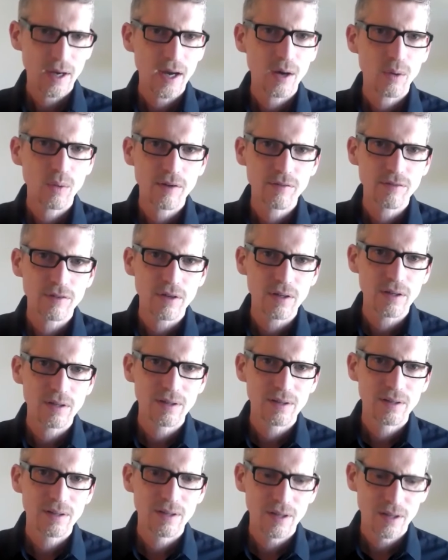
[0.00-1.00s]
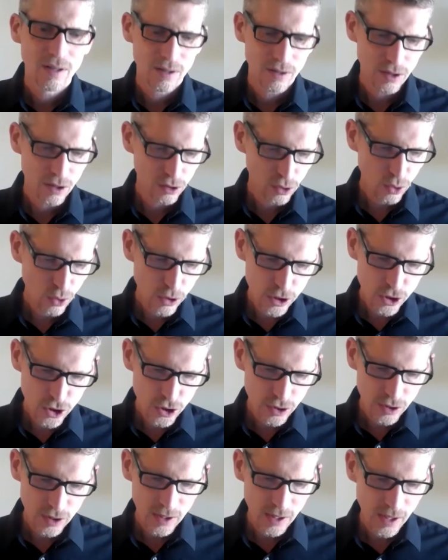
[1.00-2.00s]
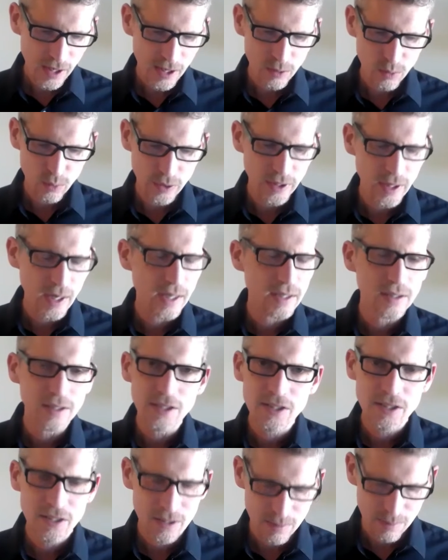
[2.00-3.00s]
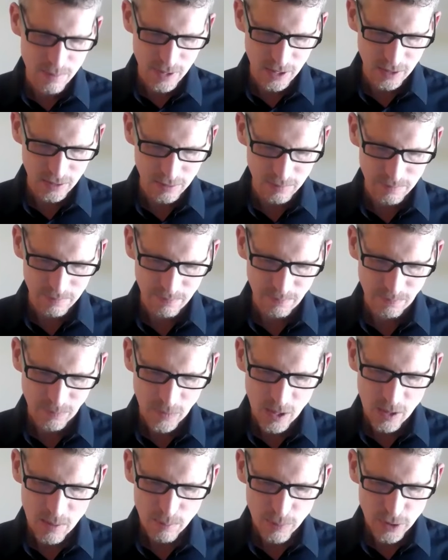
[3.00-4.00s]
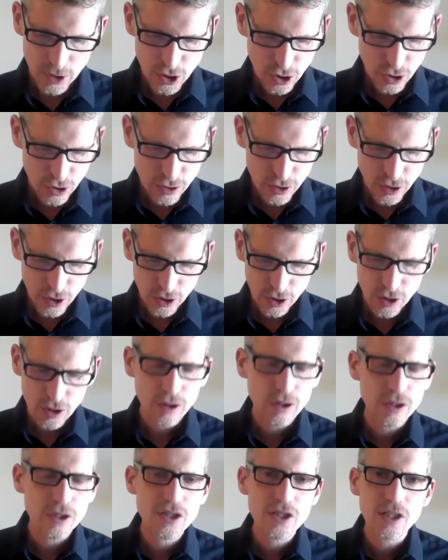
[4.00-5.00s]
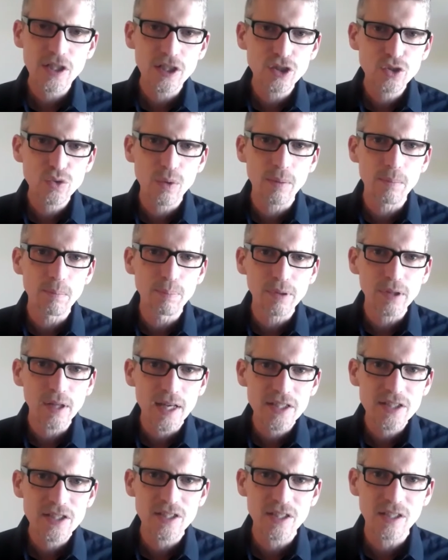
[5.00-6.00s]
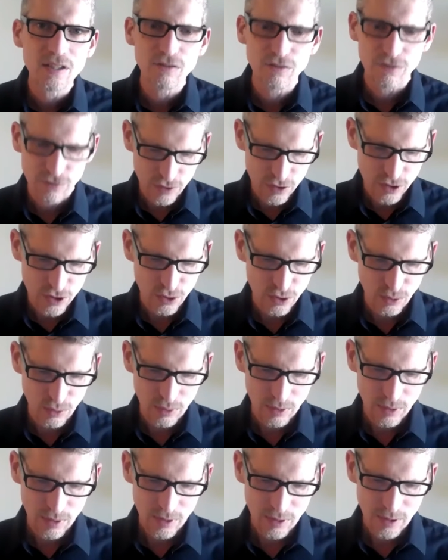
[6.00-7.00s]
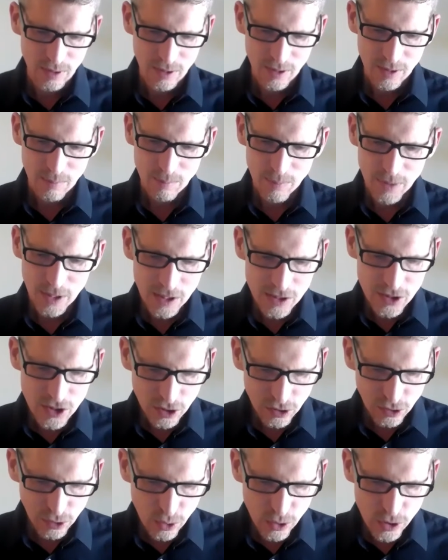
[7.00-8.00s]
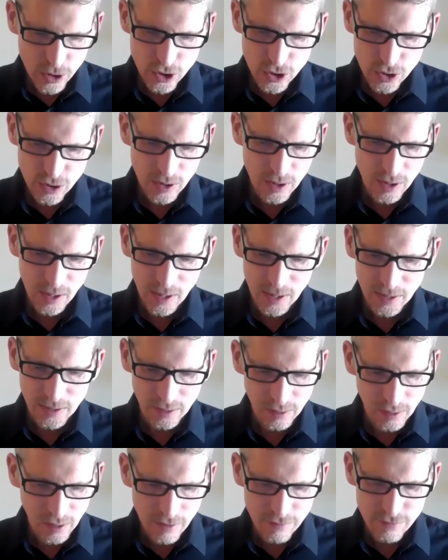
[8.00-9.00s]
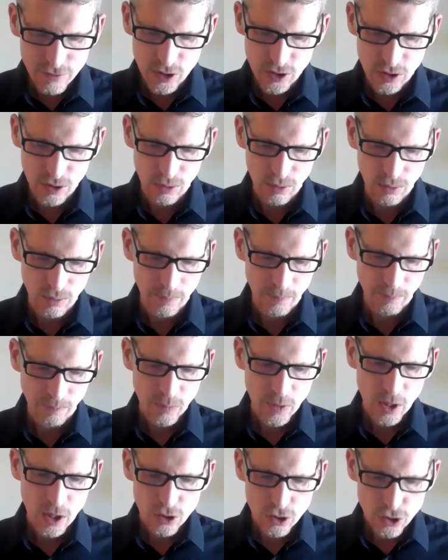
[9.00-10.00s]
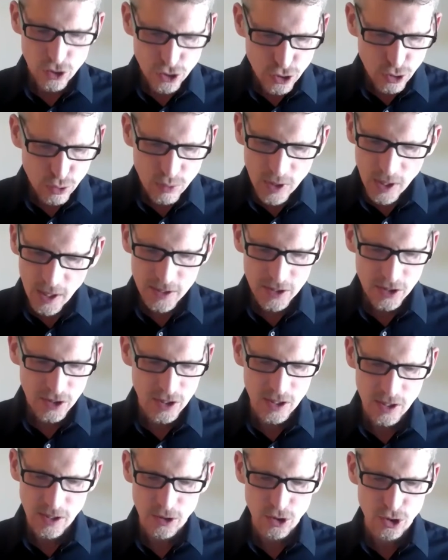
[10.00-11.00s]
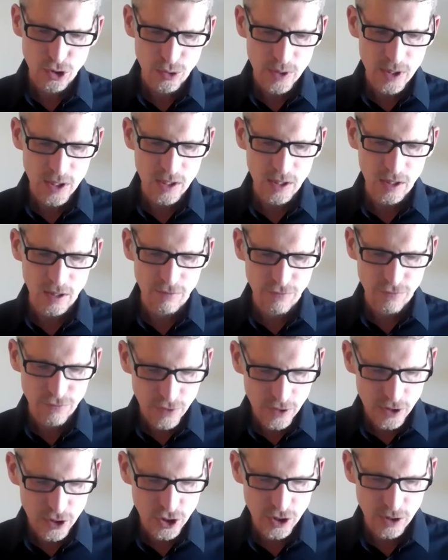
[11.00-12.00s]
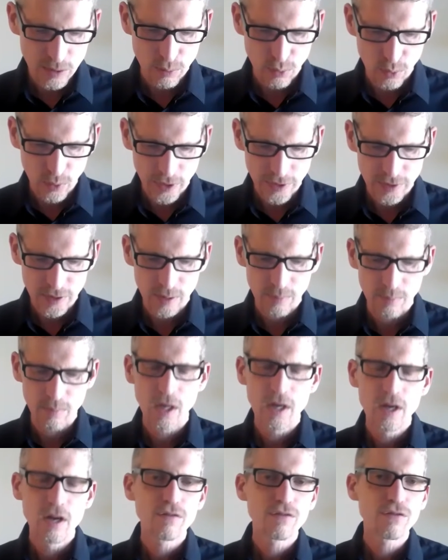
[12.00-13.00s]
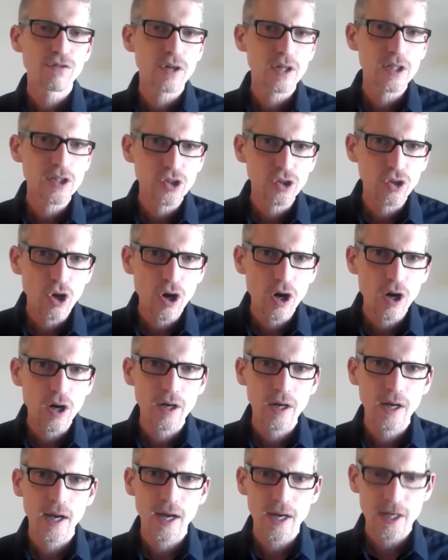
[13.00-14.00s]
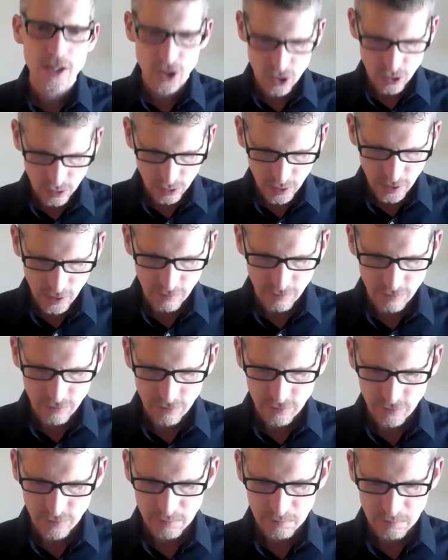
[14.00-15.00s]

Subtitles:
However, the Lord your God would not listen to Balaam, but turned the curse into a blessing for you. Because the Lord your God loves you. Do not seek a treaty of friendship with them for as long as you live."